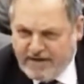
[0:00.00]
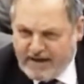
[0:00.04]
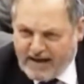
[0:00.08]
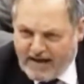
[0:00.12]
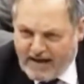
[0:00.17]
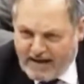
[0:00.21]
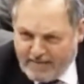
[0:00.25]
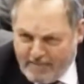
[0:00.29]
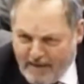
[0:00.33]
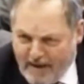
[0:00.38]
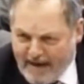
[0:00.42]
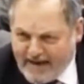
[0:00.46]
least for
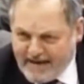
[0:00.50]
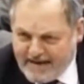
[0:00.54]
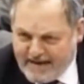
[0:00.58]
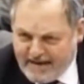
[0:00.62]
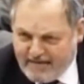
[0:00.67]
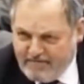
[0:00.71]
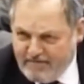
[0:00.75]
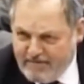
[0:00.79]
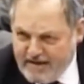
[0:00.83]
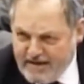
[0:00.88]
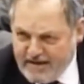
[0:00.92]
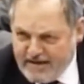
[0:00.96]

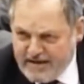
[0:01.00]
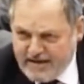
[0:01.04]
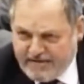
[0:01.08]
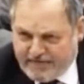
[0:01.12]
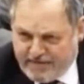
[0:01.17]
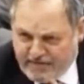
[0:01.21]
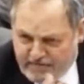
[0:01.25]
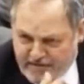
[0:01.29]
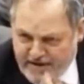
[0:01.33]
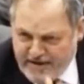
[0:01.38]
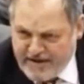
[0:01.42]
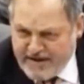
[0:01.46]
climactic
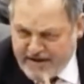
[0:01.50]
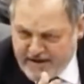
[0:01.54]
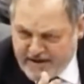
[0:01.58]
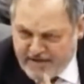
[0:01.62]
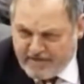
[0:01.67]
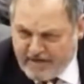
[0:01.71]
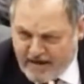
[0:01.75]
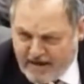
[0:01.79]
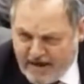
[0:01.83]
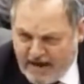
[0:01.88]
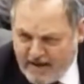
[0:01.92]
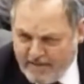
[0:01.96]
reasons, for reasons
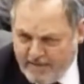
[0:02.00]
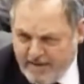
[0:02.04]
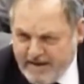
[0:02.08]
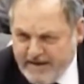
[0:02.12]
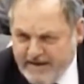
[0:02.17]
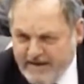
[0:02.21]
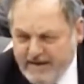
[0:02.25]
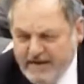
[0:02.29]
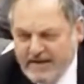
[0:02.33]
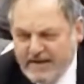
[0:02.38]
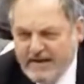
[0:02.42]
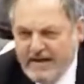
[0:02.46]
of
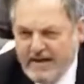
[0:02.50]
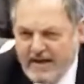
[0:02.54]
climate.